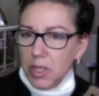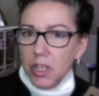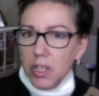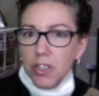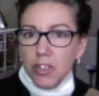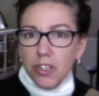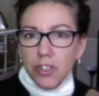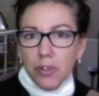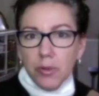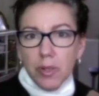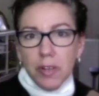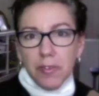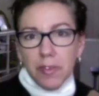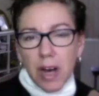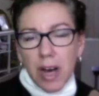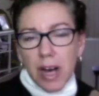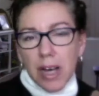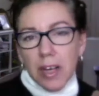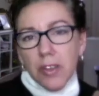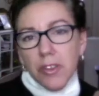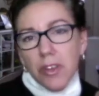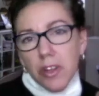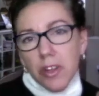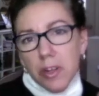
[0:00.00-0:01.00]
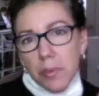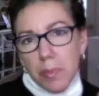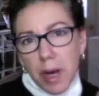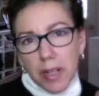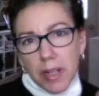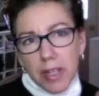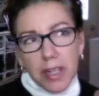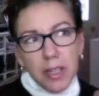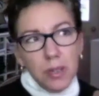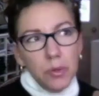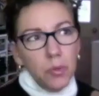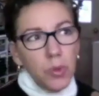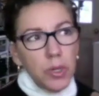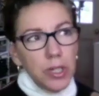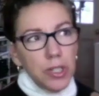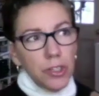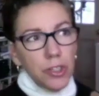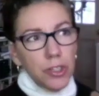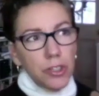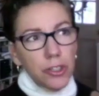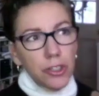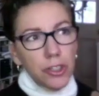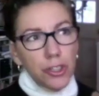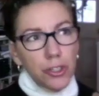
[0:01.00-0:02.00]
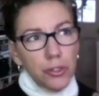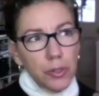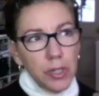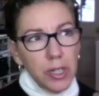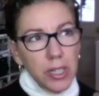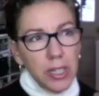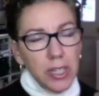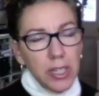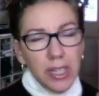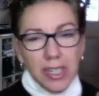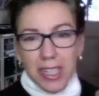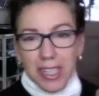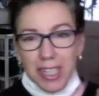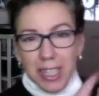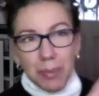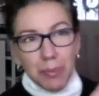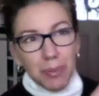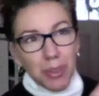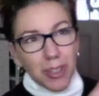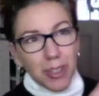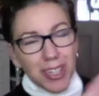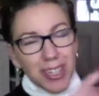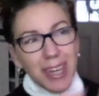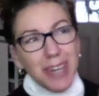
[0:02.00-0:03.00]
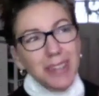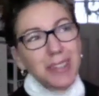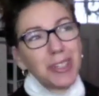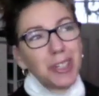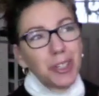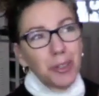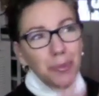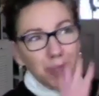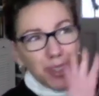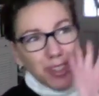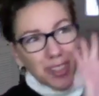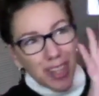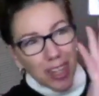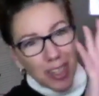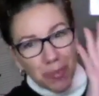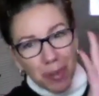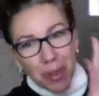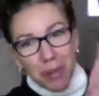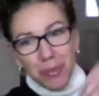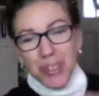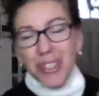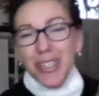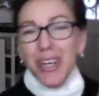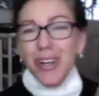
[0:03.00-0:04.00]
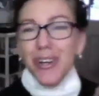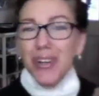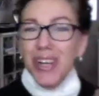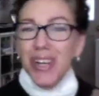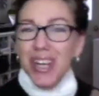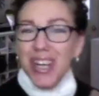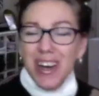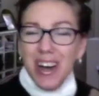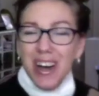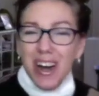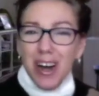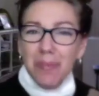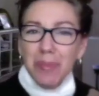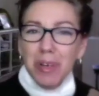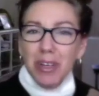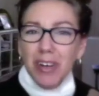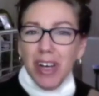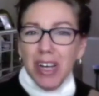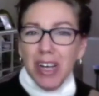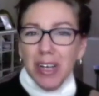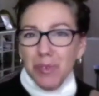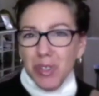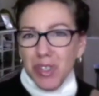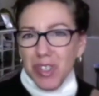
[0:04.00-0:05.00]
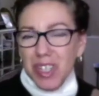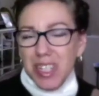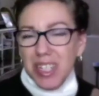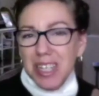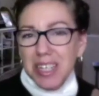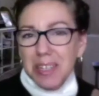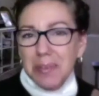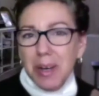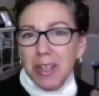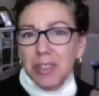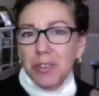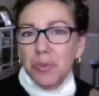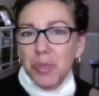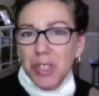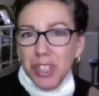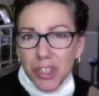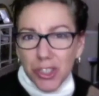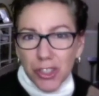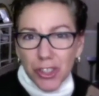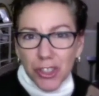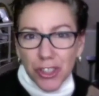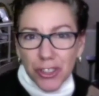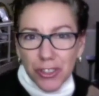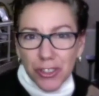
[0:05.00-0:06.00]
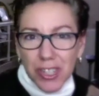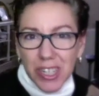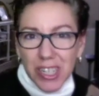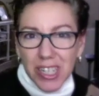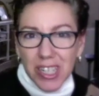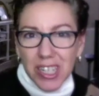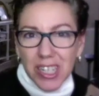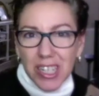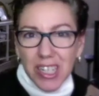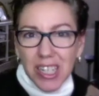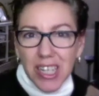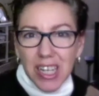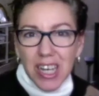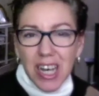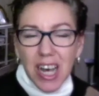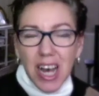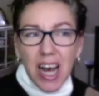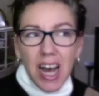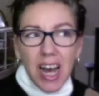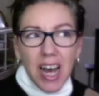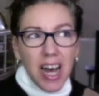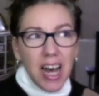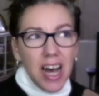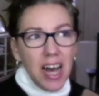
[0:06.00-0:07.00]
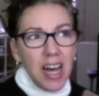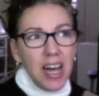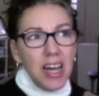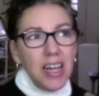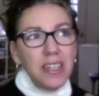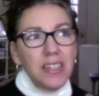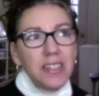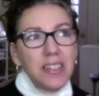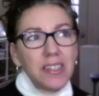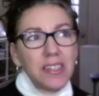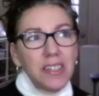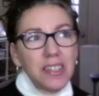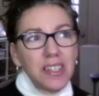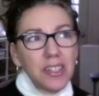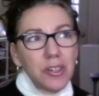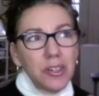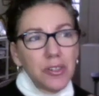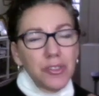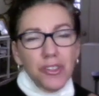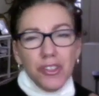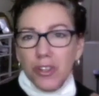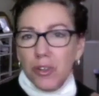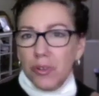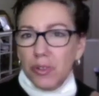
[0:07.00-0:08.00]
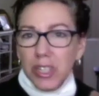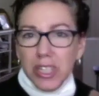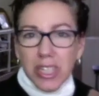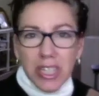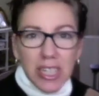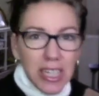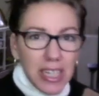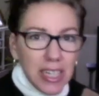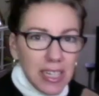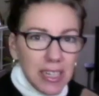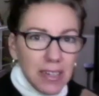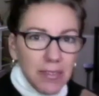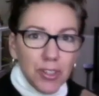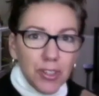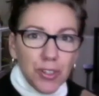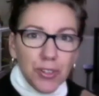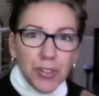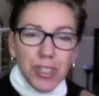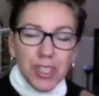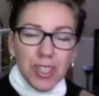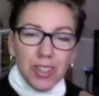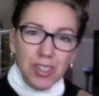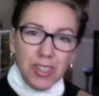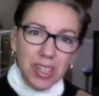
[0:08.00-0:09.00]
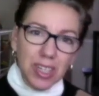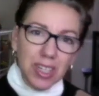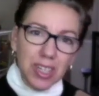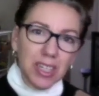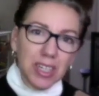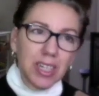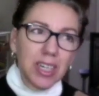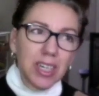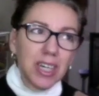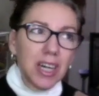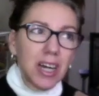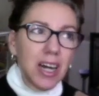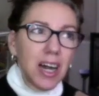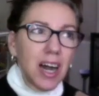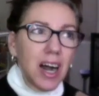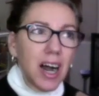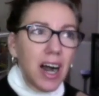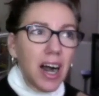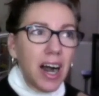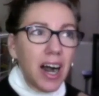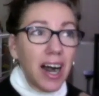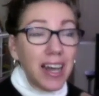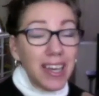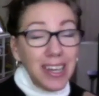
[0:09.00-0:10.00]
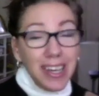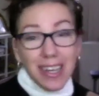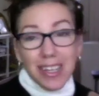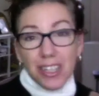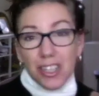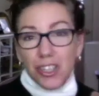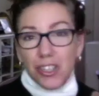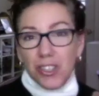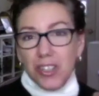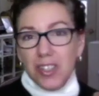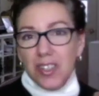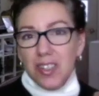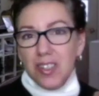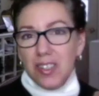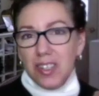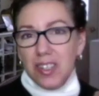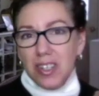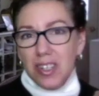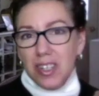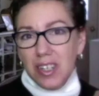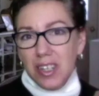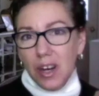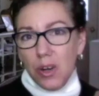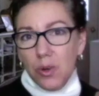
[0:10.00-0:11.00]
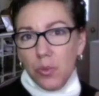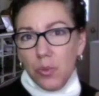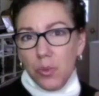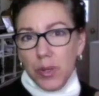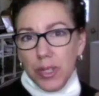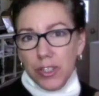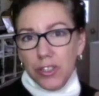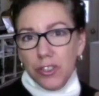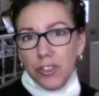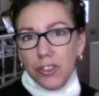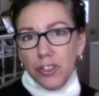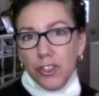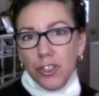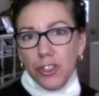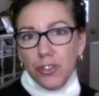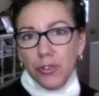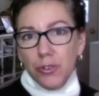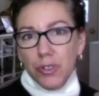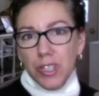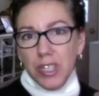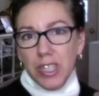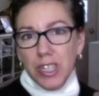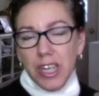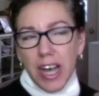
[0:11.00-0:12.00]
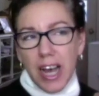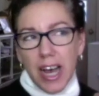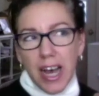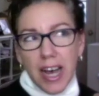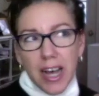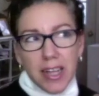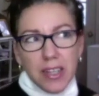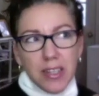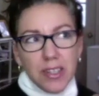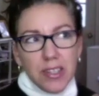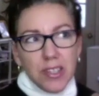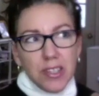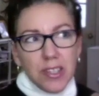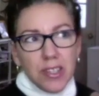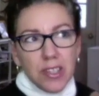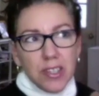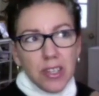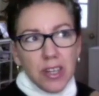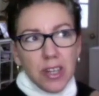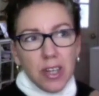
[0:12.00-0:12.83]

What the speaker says: So if I thought about a winter tree, and I keep looking out here because that's my window. If I was thinking about a winter tree, and there's no leaves or anything, I actually see a winter tree as